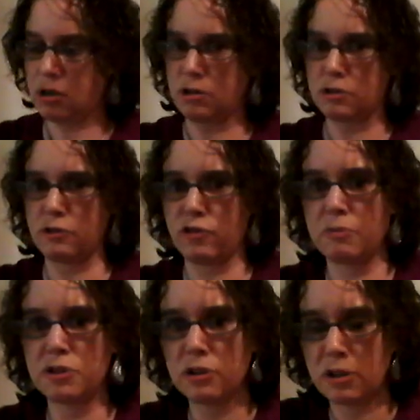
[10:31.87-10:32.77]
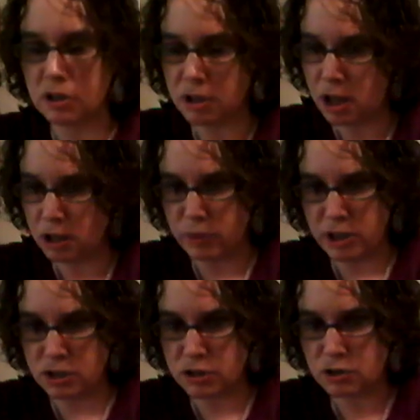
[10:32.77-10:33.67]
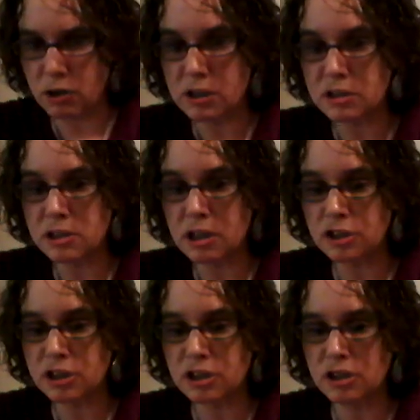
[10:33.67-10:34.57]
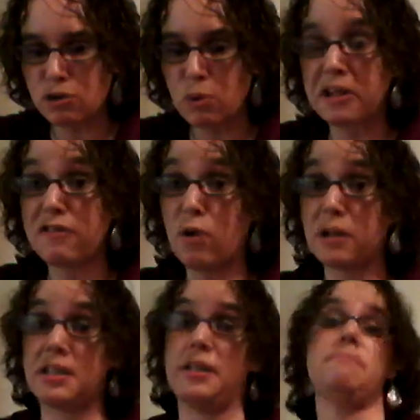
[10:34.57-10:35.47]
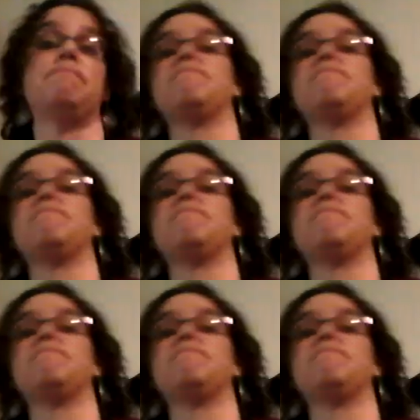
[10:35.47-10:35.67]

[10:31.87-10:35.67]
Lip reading: also from the Halloween Just Cross Stitch. This is 2014.